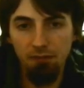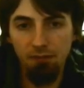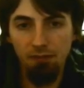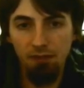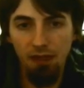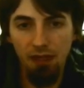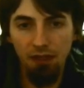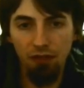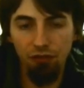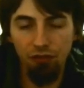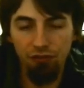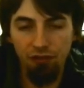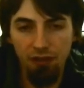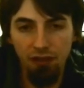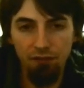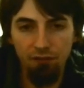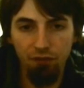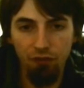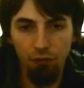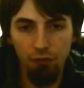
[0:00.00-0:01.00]
English
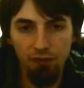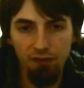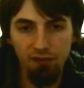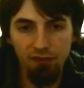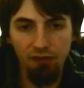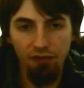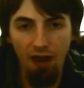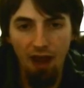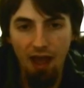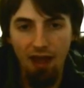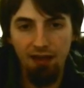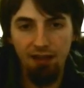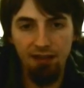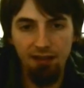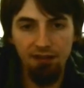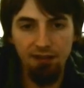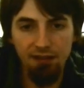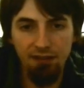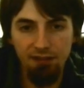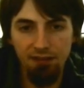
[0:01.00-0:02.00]
influence, they're adding
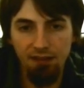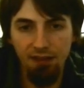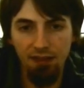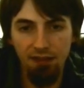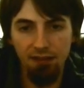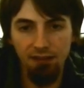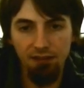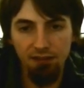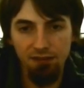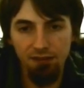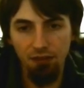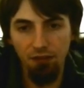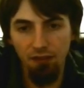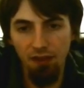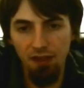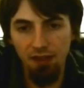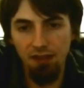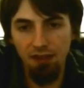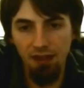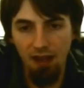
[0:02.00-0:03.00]
in these things so
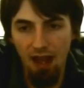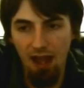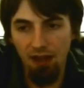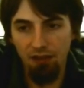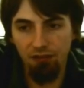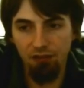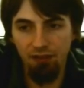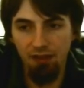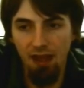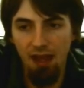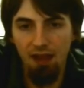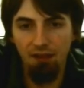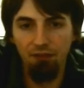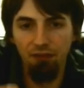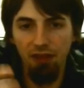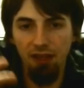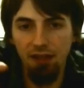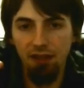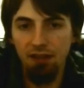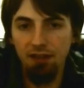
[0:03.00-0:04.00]
they can actually have,
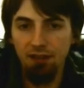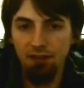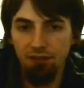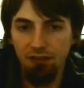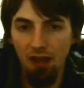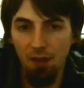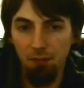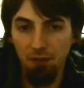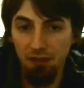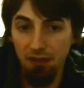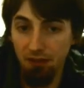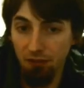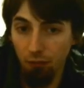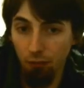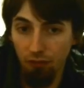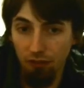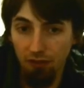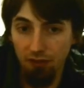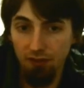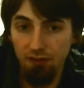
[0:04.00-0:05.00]
like, Japanese
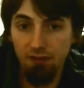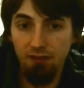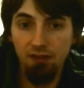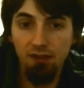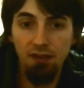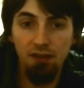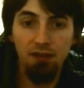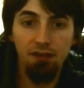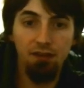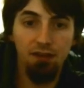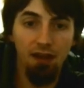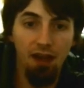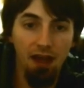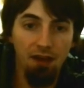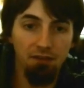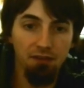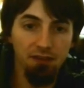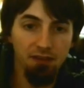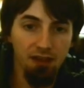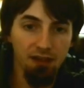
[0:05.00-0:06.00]
words that
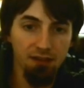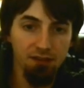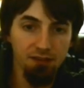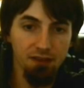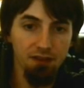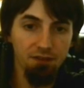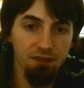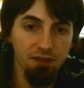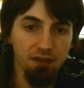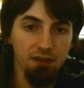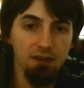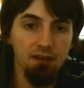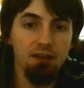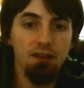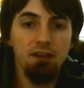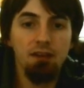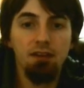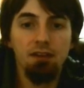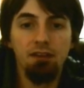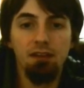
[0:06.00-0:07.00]
have this kind of stuff in it
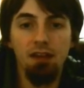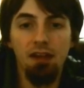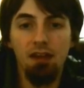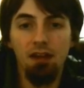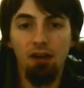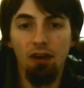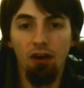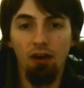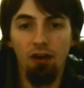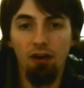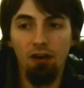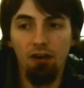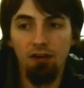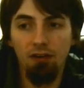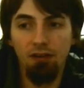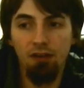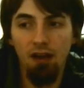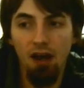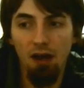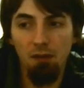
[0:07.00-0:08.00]
that
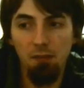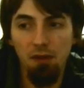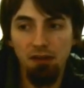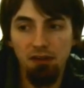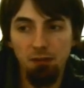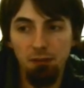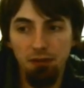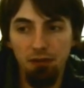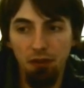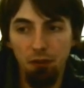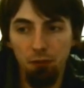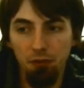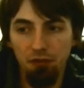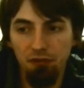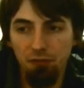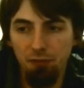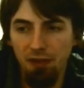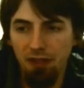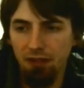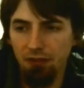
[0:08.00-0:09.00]
are not meant to be loanwords
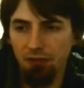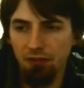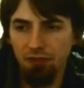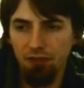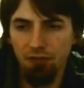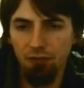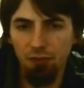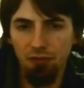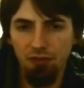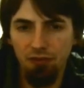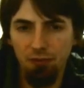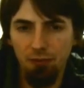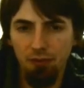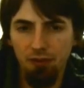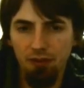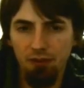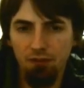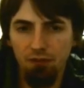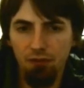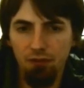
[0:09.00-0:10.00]
from English, which is
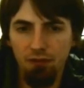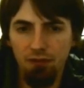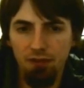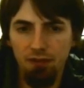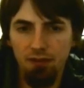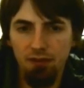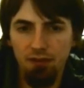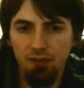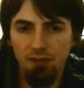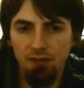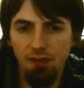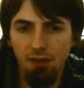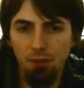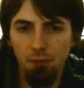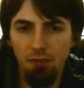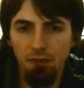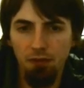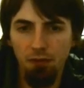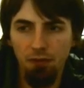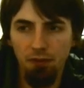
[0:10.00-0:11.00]
really confusing because they
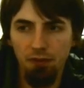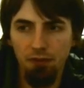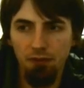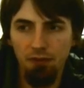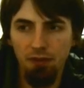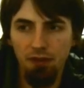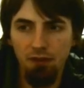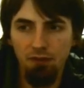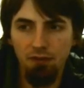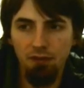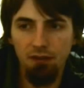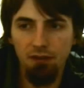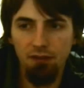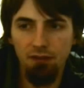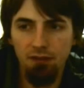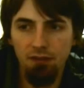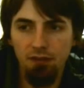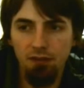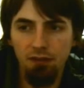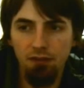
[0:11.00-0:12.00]
would only do that if it
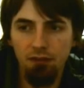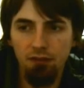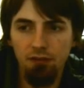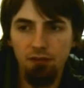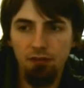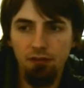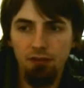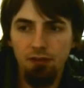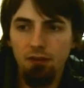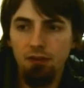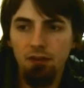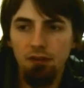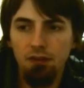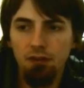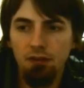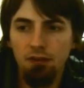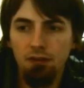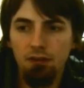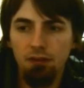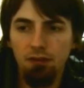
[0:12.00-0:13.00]
is English
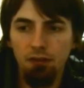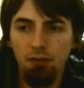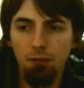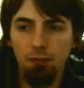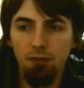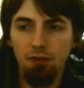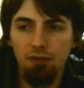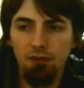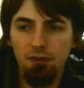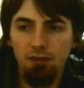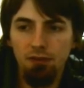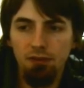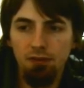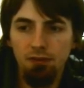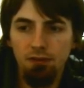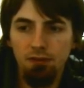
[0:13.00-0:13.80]
loanwords.